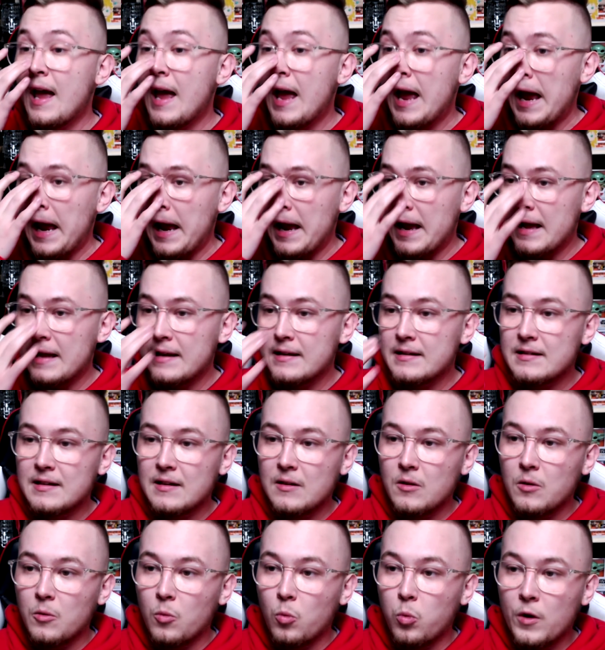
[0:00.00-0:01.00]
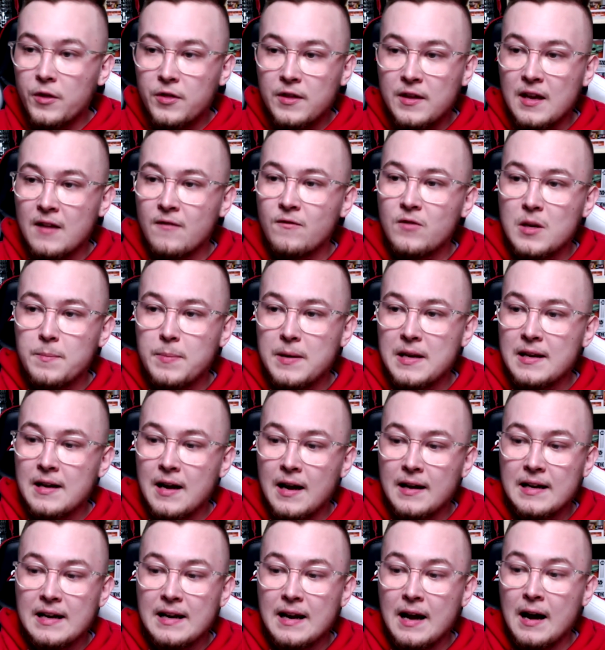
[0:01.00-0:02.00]
And with the MVP
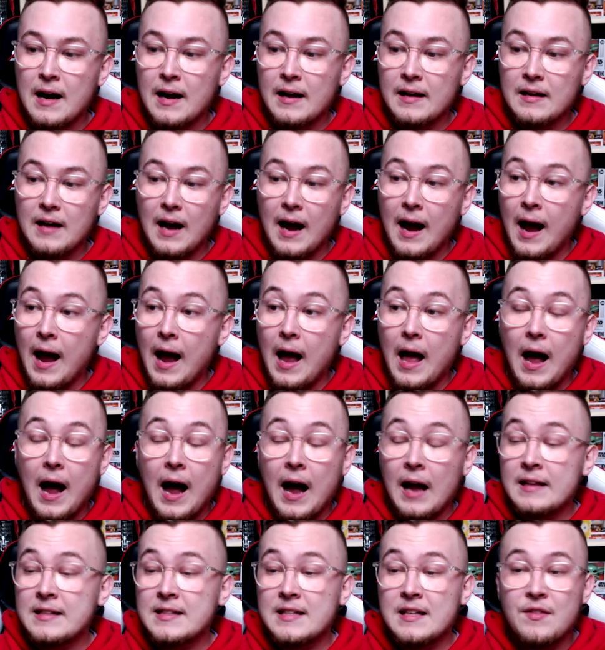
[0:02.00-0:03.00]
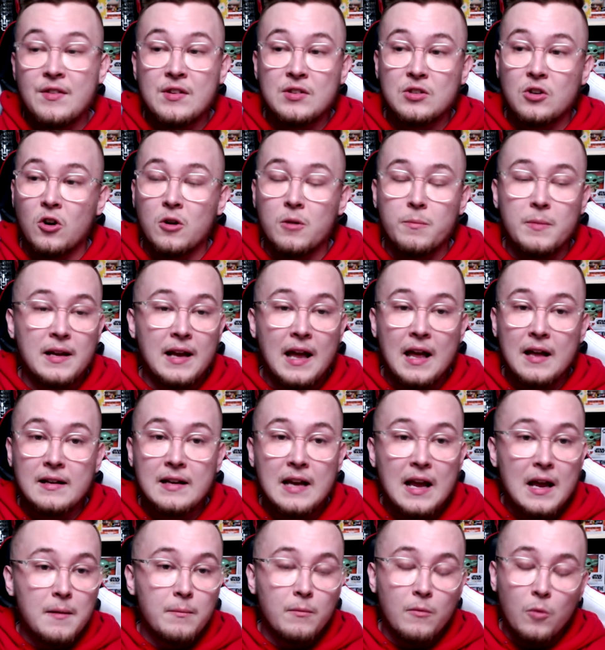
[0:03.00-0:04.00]
99, I see this card being
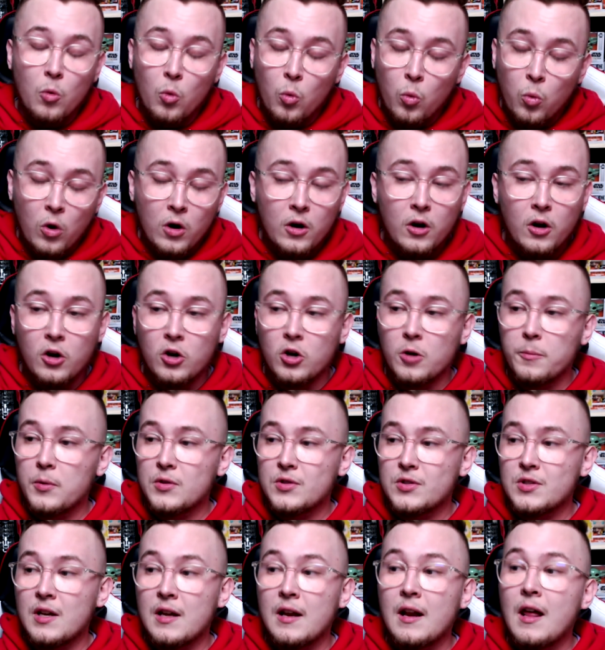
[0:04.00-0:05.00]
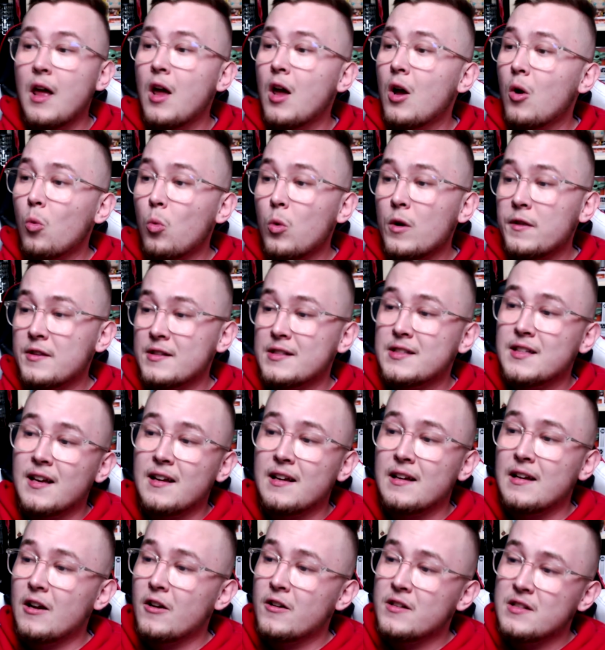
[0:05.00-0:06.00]
endgame 100% with the
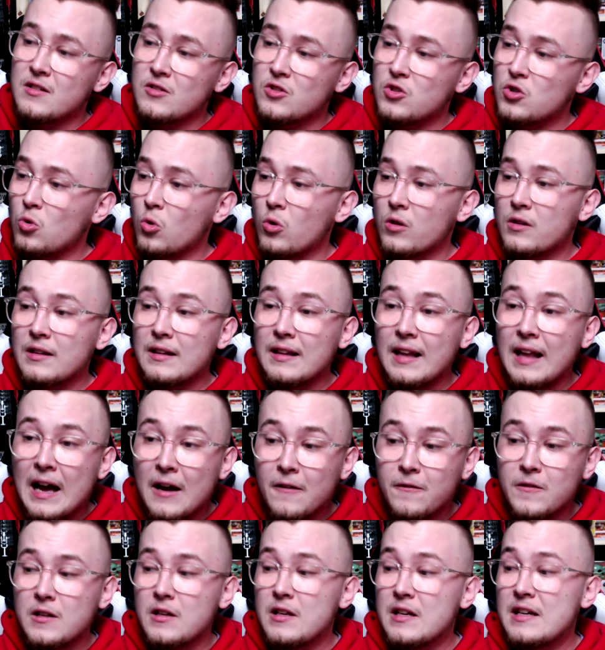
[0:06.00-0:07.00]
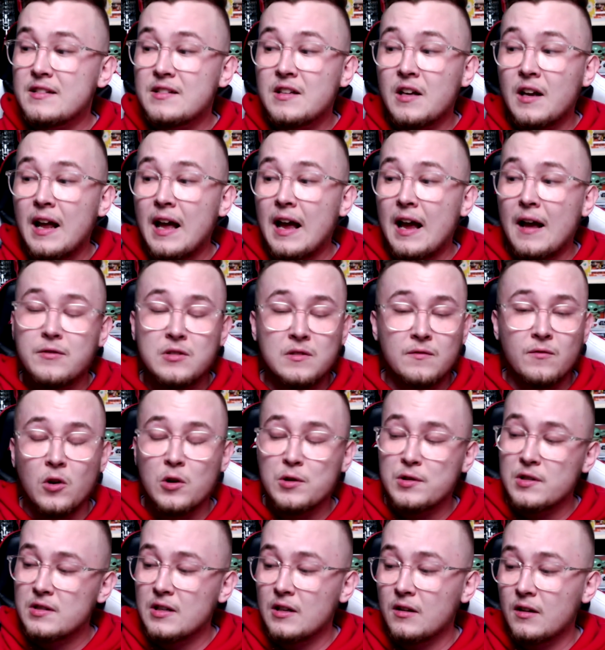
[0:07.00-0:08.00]
secondaries in short and left. He's going to have some
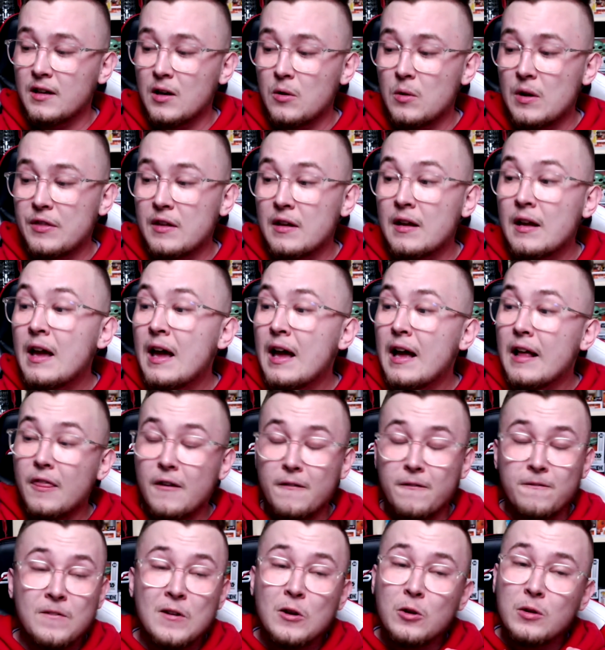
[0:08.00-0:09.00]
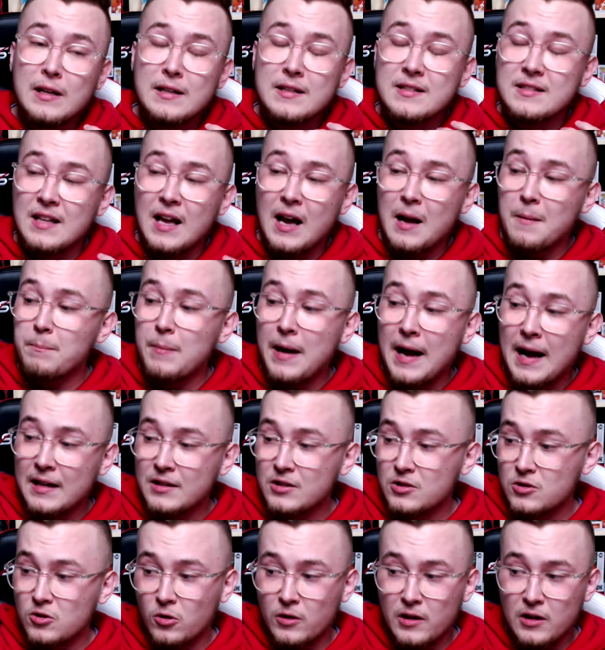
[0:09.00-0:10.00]
versatility with it. The fielding's not bad
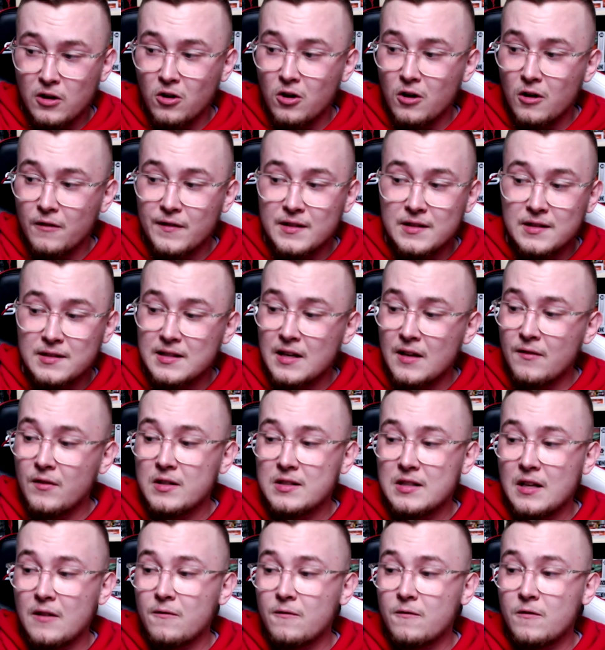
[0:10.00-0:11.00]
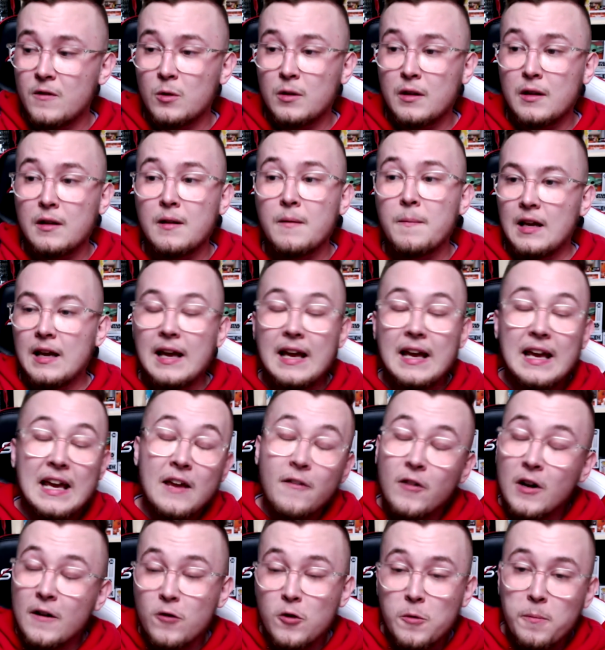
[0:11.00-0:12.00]
starting off. It's a 77 fielding. Even
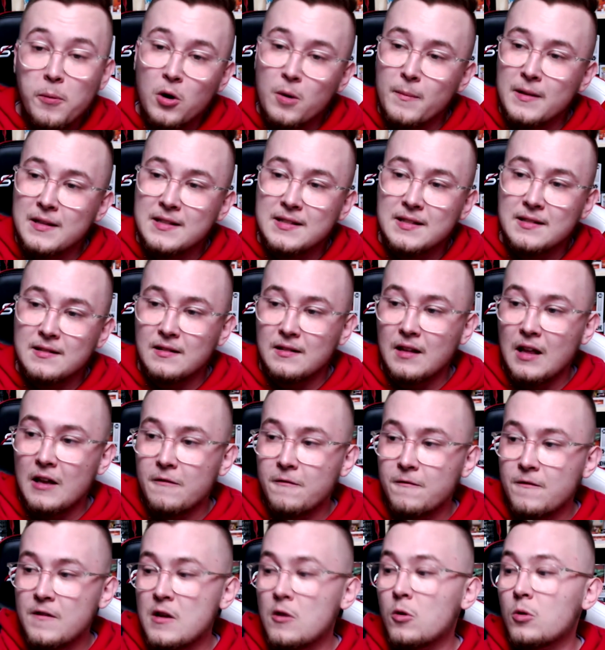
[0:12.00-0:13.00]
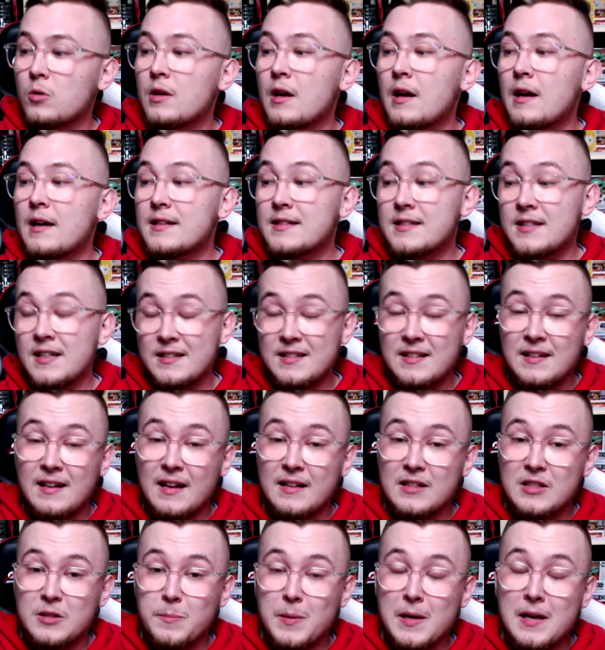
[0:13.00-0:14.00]
if you put him in left field, 69
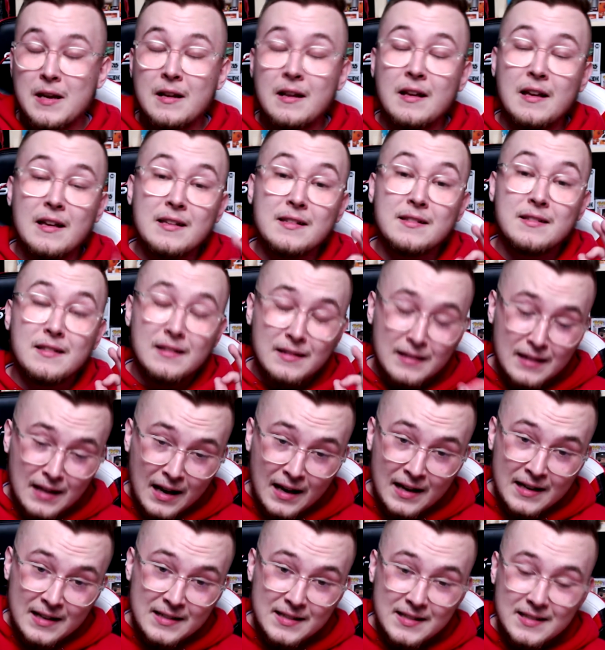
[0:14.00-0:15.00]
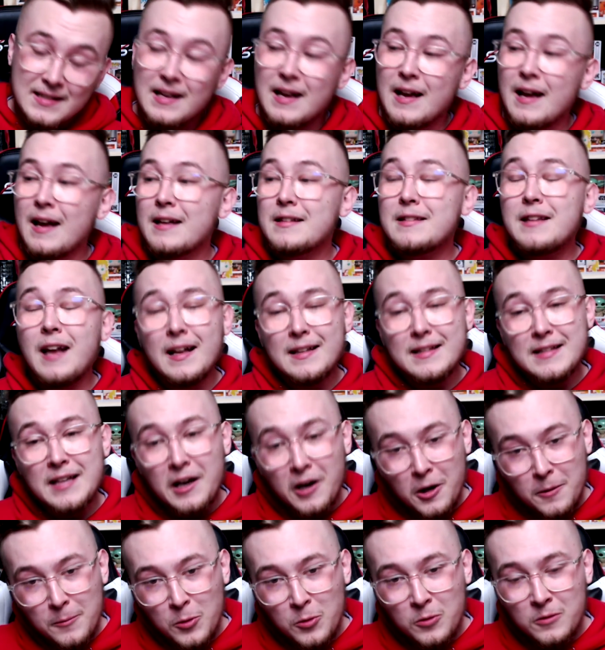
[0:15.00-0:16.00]
speed is nice. Not
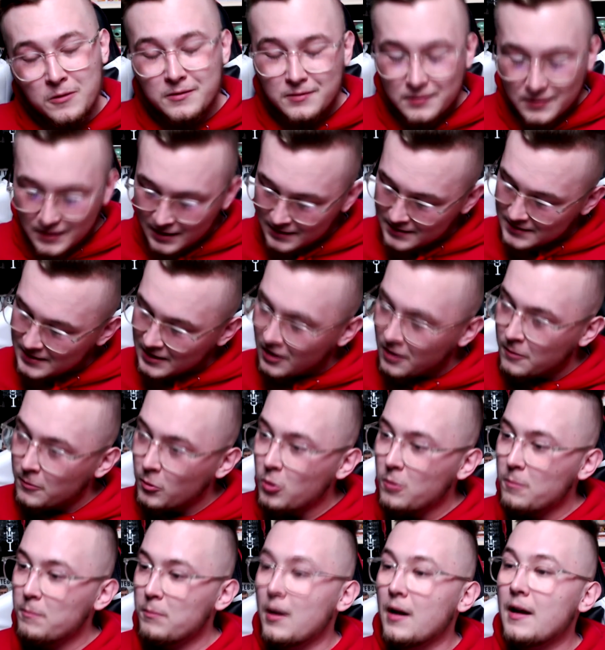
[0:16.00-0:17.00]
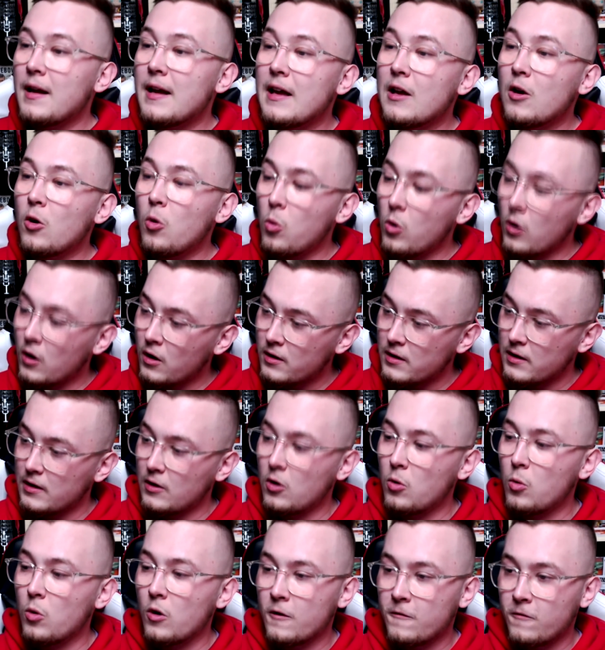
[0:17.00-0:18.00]
terrible, but it'll work. It'll
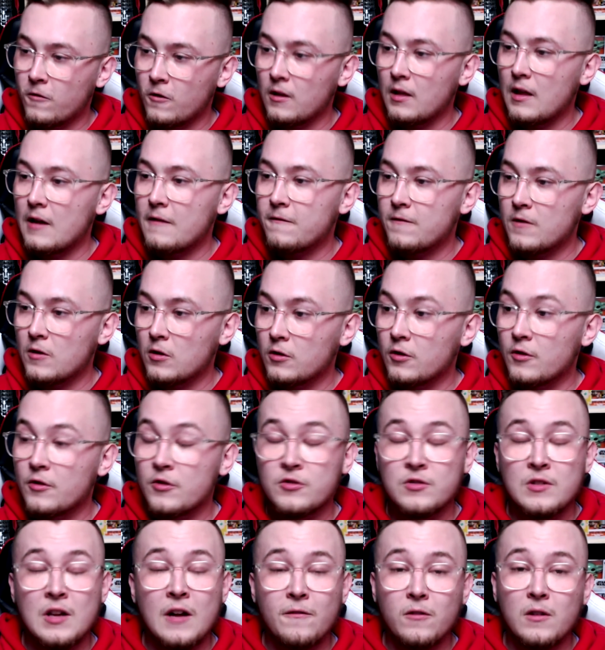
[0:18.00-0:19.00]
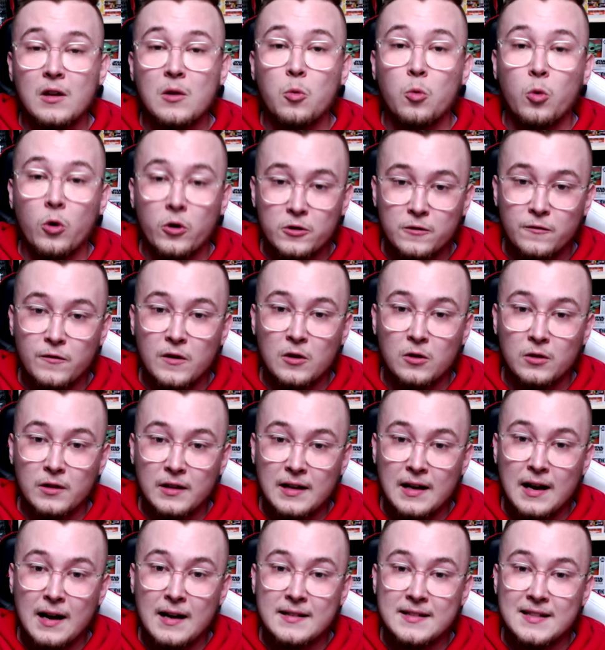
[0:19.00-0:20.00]
work for a left fielder. There's definitely worse fielding
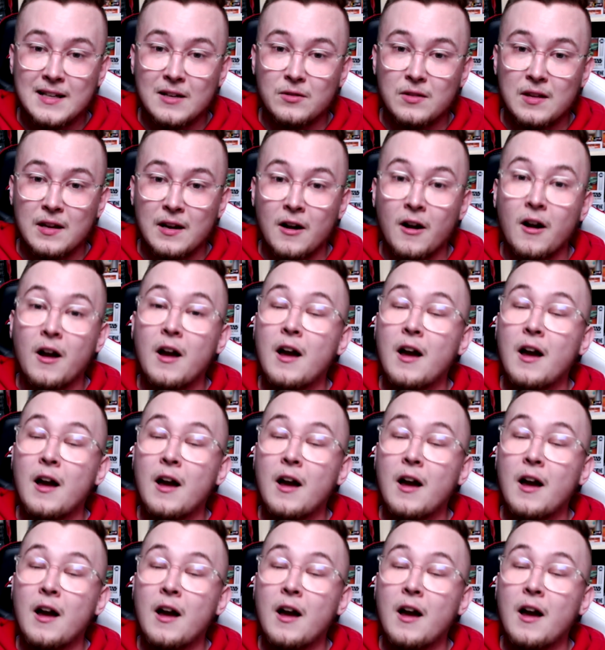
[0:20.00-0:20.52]
guys out there.